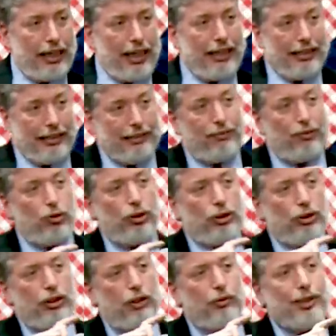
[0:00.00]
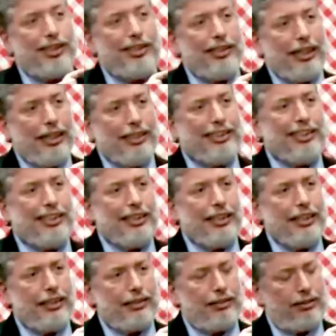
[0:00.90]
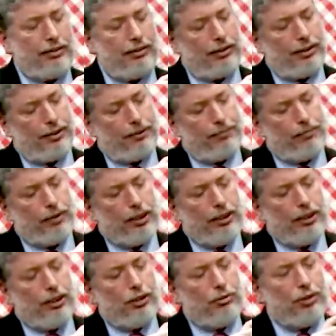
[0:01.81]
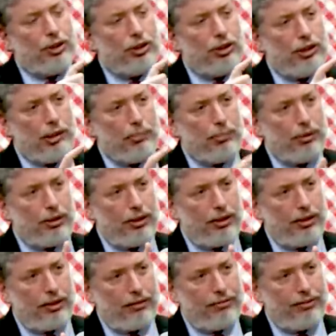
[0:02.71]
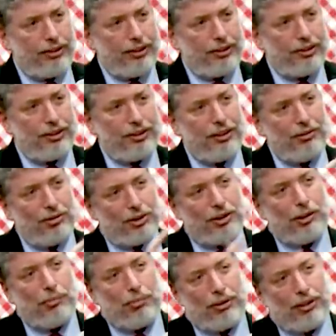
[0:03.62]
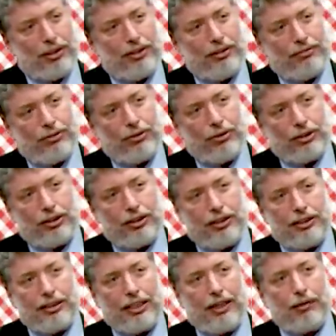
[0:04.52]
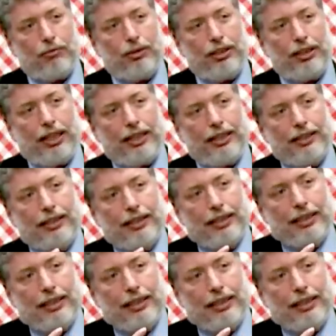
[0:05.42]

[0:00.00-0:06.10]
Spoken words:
and of course there is, it's the reciprocal of this, and the reciprocal of course is that when a